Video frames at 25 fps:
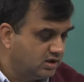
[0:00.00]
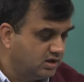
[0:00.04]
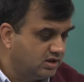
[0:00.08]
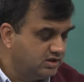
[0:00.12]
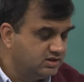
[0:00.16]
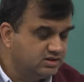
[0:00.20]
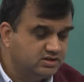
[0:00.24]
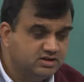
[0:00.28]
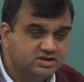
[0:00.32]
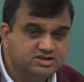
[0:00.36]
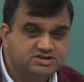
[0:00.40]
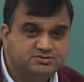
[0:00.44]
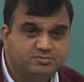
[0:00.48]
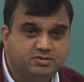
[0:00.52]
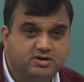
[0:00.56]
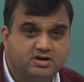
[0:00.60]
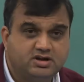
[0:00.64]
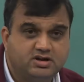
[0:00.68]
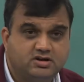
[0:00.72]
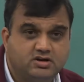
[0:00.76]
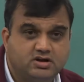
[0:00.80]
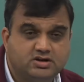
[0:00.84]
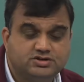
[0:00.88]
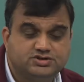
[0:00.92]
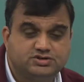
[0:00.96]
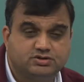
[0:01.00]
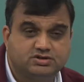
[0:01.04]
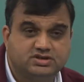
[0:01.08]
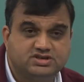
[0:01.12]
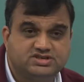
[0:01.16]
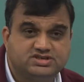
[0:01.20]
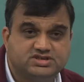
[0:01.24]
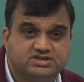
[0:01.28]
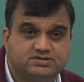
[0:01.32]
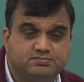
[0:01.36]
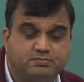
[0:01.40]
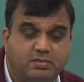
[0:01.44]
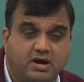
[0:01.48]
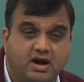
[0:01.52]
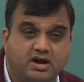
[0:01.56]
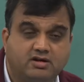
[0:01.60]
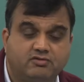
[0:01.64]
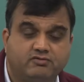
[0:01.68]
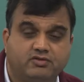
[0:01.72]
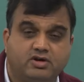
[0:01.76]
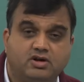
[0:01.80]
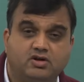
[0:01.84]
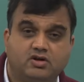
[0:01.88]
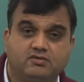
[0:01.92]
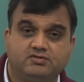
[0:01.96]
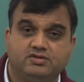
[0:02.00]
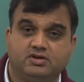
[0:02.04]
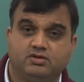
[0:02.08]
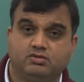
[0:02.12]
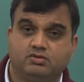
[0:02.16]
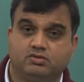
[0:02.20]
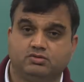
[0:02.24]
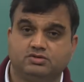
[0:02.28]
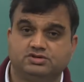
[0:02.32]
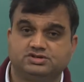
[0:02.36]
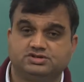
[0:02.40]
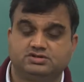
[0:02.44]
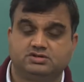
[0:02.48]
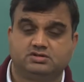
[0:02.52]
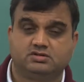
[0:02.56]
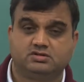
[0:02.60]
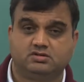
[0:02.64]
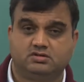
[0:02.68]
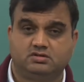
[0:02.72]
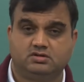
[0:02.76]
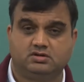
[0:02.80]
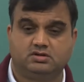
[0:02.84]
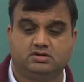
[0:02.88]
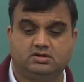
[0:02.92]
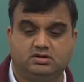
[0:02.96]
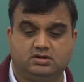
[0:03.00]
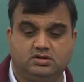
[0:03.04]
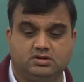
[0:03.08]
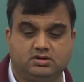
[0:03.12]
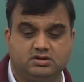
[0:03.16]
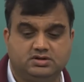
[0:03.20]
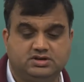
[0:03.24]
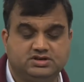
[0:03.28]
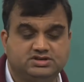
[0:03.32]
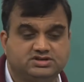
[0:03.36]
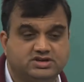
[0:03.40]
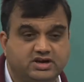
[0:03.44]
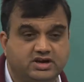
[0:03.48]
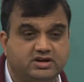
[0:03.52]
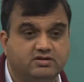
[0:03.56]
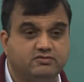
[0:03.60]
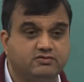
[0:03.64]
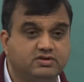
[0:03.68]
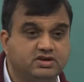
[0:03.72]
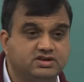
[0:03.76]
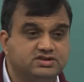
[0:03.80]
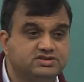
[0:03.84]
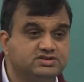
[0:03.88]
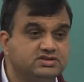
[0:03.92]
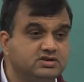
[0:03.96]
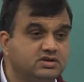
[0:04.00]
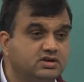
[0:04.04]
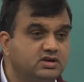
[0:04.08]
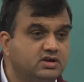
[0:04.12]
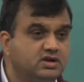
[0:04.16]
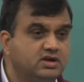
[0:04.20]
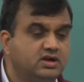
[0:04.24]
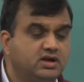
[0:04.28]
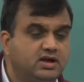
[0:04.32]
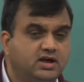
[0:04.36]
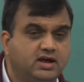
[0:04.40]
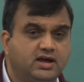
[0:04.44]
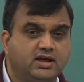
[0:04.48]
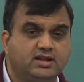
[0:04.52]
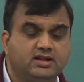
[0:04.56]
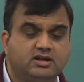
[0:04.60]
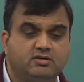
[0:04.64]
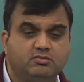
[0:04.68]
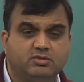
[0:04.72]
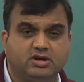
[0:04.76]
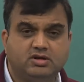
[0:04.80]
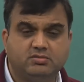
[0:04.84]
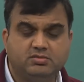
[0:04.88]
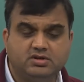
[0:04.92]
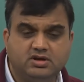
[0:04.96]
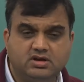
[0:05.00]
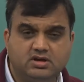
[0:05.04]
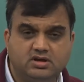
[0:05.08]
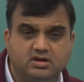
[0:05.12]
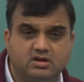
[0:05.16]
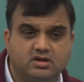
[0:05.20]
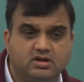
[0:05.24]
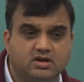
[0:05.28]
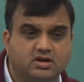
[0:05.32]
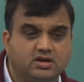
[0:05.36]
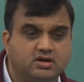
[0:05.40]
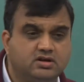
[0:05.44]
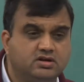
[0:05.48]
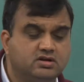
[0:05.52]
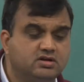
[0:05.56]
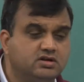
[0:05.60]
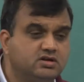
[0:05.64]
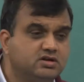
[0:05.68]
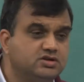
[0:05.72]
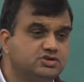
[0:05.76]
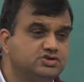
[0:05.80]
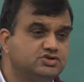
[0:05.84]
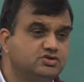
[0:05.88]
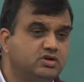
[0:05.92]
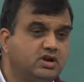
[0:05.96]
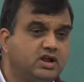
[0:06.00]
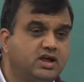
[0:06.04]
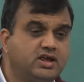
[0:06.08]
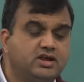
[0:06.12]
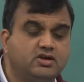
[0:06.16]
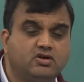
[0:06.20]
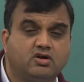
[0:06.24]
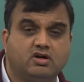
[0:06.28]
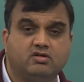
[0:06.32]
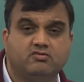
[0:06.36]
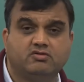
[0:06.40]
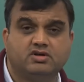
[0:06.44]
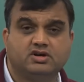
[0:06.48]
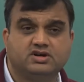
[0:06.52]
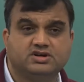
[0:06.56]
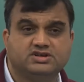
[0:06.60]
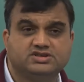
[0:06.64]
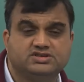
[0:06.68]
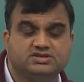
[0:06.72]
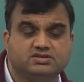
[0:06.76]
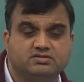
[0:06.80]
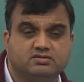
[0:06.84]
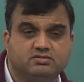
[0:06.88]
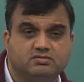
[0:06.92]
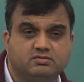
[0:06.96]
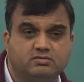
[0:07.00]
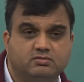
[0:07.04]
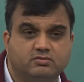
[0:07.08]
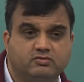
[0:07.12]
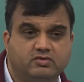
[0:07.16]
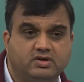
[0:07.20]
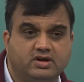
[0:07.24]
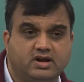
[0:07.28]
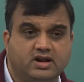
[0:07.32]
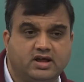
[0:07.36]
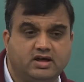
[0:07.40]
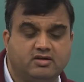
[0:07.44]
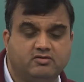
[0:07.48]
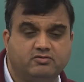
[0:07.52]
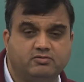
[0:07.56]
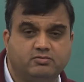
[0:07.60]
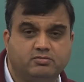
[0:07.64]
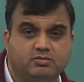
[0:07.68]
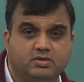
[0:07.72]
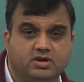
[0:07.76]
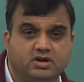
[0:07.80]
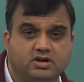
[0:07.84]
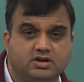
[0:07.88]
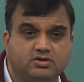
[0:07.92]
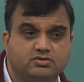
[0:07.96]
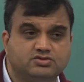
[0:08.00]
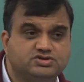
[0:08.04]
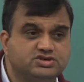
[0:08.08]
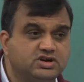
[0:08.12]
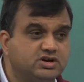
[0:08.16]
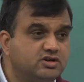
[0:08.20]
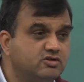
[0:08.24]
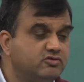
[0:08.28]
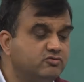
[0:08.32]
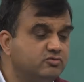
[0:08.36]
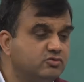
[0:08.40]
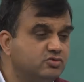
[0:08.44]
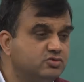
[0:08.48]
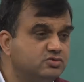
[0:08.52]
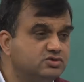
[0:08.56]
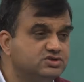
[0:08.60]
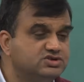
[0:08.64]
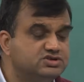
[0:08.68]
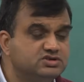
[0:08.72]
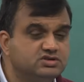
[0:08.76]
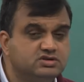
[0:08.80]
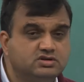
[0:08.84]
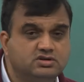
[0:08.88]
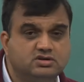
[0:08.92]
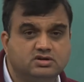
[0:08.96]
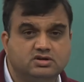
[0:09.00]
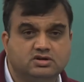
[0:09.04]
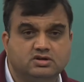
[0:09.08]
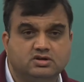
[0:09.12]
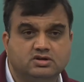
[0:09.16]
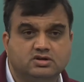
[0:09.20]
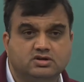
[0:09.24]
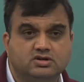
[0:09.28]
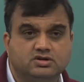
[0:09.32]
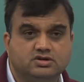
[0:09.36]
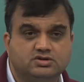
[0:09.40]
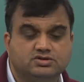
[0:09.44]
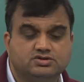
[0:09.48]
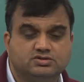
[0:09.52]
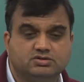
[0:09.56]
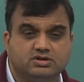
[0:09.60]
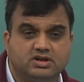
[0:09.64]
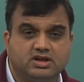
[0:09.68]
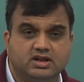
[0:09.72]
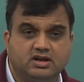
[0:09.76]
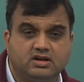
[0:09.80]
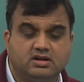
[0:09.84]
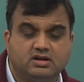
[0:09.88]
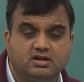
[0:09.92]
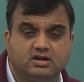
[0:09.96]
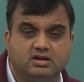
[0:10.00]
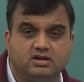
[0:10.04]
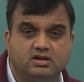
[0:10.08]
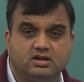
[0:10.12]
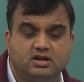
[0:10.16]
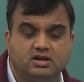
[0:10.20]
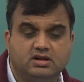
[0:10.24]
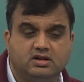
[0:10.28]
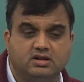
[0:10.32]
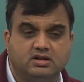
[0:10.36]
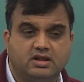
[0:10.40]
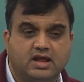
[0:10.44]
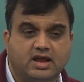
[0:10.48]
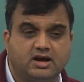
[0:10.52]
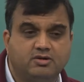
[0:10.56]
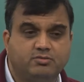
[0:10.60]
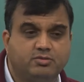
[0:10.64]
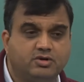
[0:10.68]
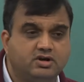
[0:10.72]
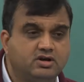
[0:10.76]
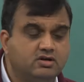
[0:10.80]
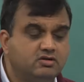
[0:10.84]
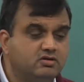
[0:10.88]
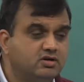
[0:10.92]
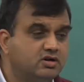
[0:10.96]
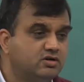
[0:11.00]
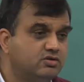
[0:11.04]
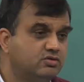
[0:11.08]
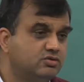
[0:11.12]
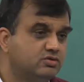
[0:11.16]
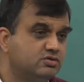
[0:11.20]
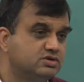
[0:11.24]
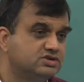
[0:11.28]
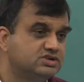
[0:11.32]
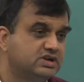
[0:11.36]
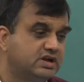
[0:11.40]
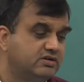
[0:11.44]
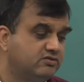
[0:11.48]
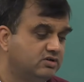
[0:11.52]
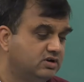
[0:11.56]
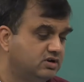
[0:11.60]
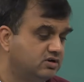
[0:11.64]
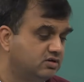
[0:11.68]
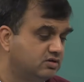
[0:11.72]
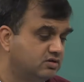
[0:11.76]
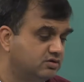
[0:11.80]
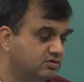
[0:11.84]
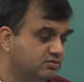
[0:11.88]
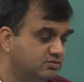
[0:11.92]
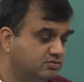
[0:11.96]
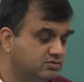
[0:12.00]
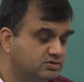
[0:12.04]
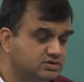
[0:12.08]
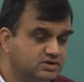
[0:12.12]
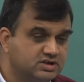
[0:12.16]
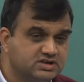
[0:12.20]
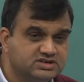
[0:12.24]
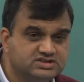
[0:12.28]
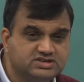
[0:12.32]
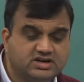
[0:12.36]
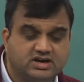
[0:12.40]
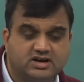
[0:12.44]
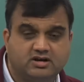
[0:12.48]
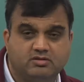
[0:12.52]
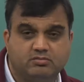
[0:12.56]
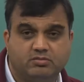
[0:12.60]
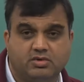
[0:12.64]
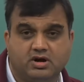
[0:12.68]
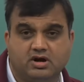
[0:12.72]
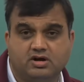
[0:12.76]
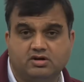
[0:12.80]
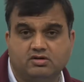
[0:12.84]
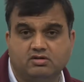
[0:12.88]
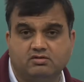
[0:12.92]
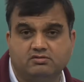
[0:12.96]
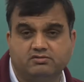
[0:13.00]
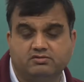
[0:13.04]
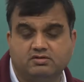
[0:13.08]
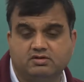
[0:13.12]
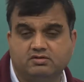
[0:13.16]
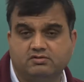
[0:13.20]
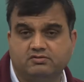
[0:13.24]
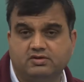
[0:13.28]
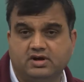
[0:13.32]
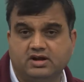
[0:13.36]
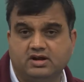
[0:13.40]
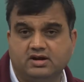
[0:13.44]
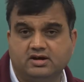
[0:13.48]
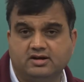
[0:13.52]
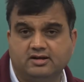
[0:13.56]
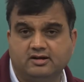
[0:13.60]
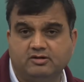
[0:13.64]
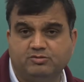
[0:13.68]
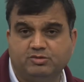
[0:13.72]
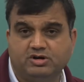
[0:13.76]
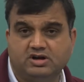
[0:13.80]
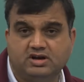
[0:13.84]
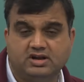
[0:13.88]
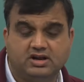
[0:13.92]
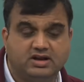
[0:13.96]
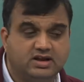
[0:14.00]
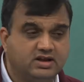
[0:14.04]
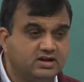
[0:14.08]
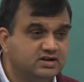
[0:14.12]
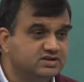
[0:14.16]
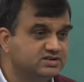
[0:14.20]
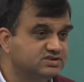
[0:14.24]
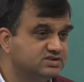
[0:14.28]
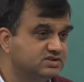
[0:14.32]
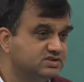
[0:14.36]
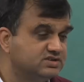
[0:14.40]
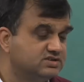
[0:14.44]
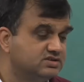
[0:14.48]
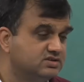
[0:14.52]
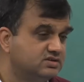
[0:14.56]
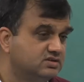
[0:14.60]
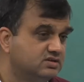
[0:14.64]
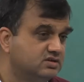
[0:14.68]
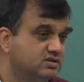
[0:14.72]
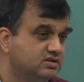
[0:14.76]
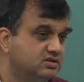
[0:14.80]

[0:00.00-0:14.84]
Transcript: In this particular, so this is part 1 of the course, these 8 weeks. And then maybe in July onwards we will have a new set of MOOCs. So then in that particular course I will do the second part of finite element analysis.